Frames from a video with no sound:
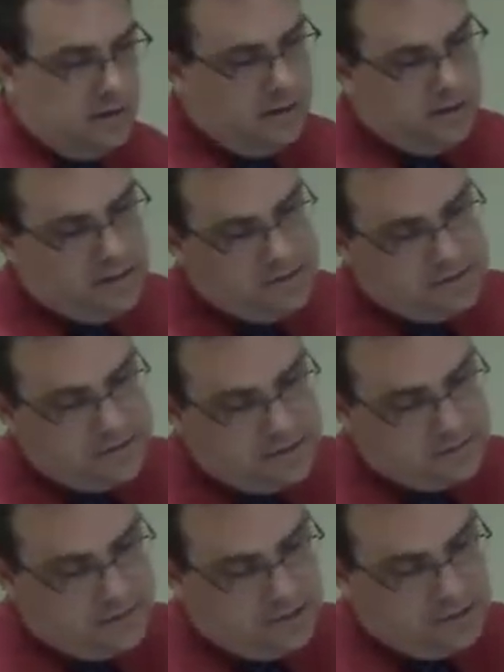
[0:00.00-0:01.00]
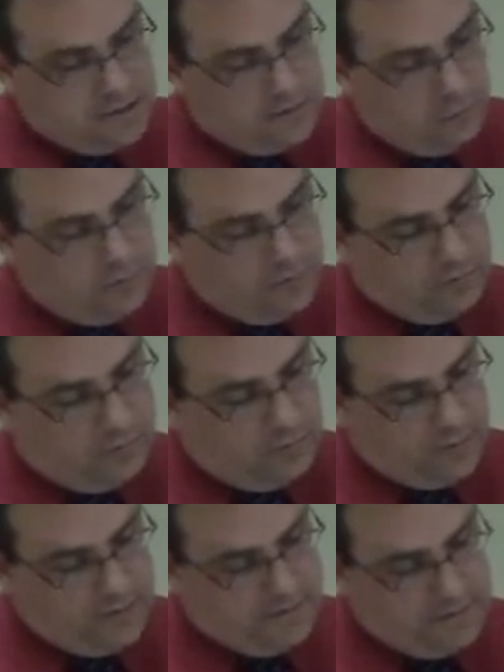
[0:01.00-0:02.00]
And he says in here at one
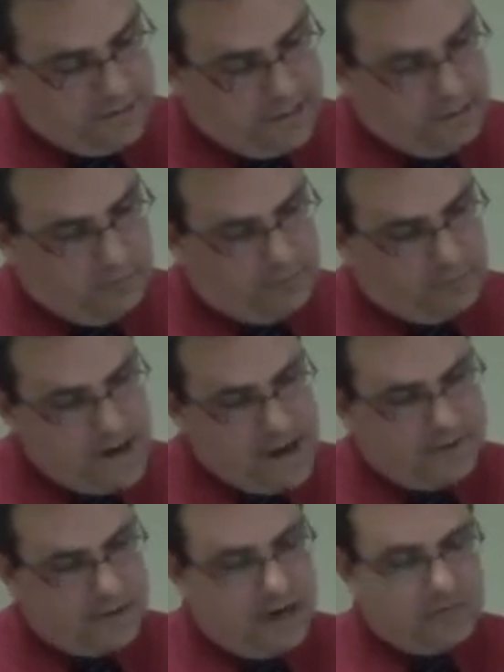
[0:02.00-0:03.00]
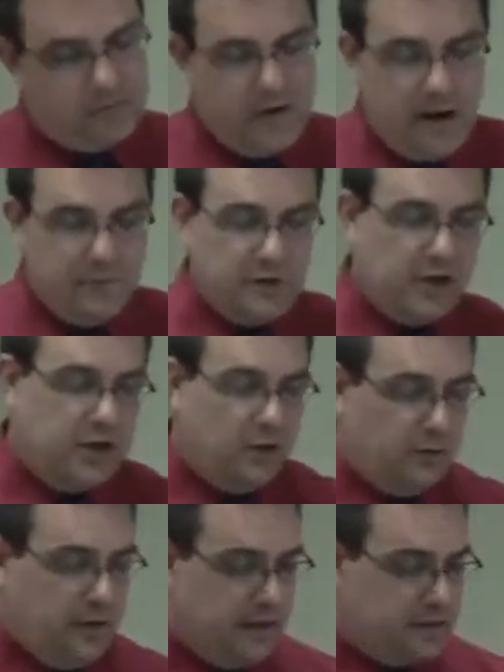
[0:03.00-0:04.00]
point that he would rather have found the
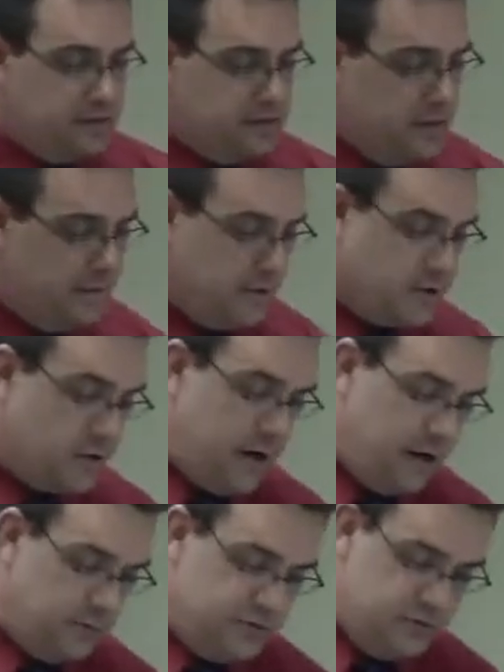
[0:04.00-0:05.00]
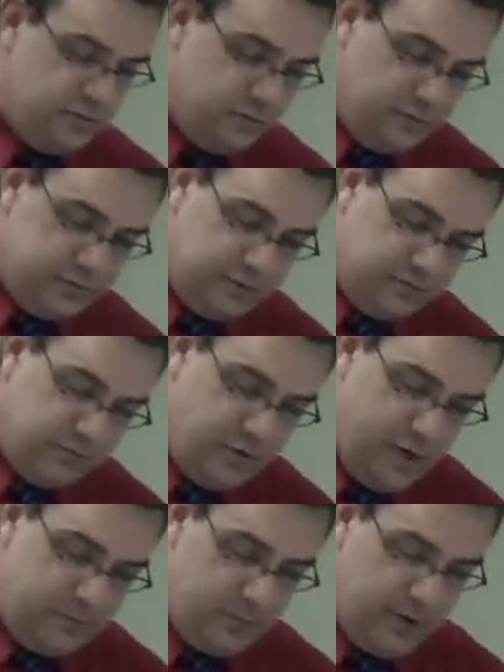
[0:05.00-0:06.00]
Codex than the crown jewels of
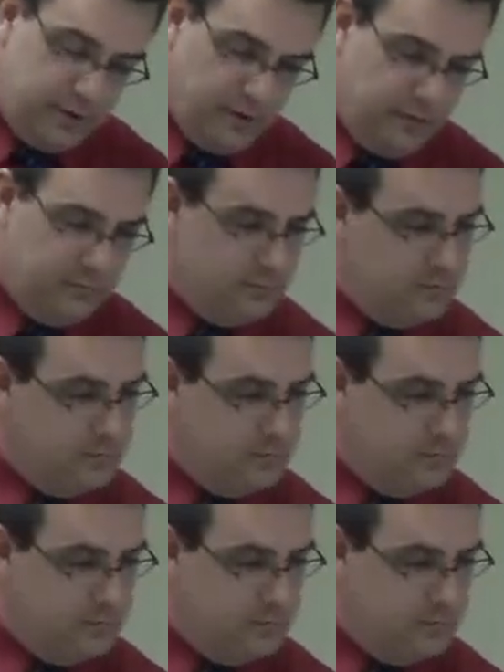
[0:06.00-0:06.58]
Great Britain.